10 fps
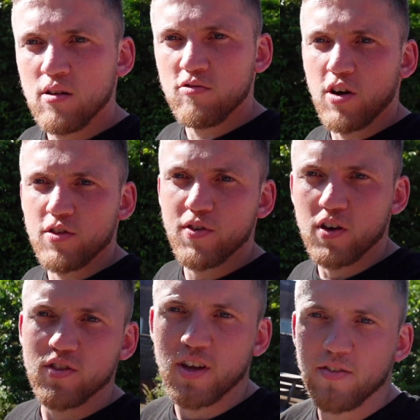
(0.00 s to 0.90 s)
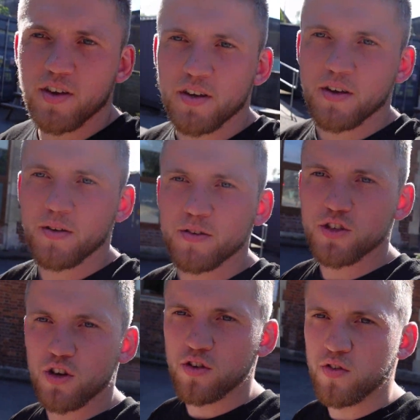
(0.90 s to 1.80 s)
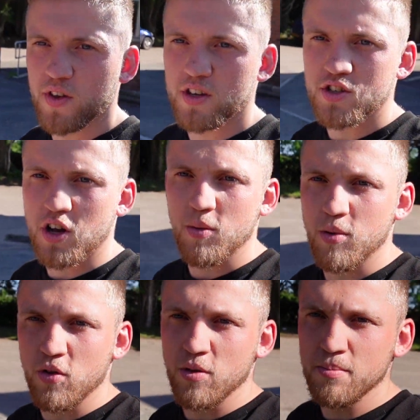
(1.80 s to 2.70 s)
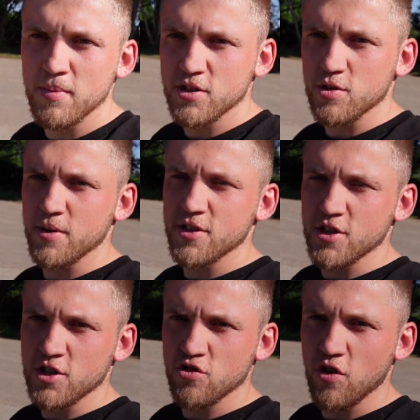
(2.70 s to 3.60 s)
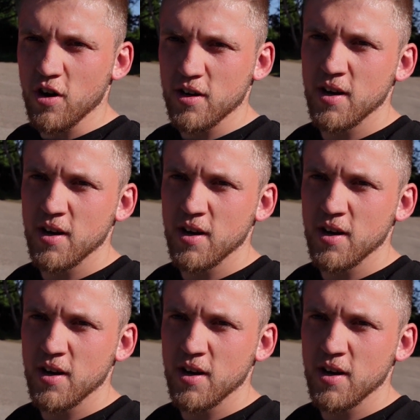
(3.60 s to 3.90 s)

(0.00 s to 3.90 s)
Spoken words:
Right, it's Thursday evening, just finished up on the Mitsubishi truck,